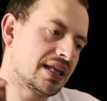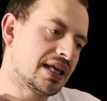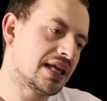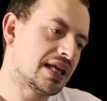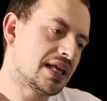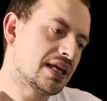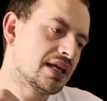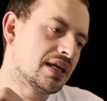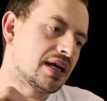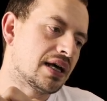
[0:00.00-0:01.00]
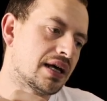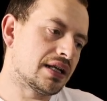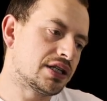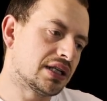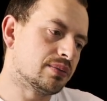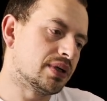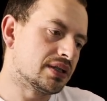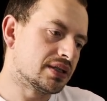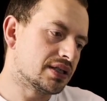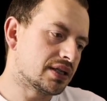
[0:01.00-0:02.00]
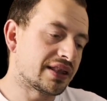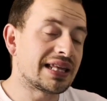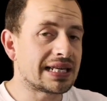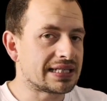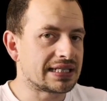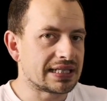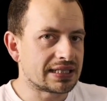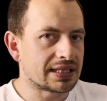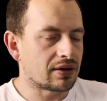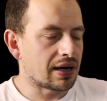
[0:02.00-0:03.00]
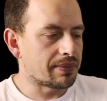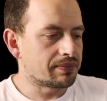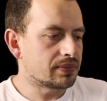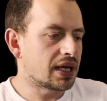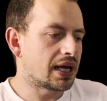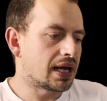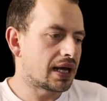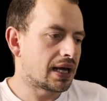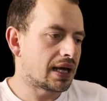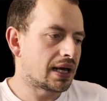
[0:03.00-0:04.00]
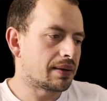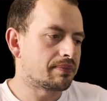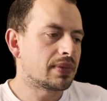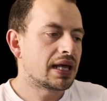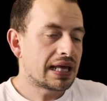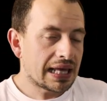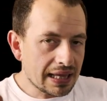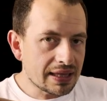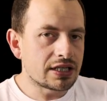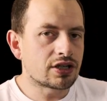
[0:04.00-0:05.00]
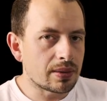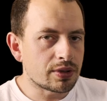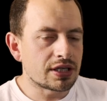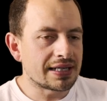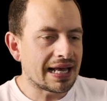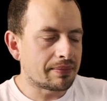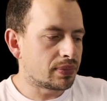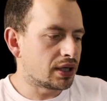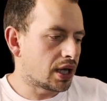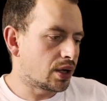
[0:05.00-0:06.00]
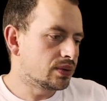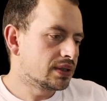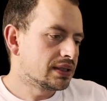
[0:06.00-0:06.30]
the uh, gentleman's, I think it's his Instagram, um, in the description down below.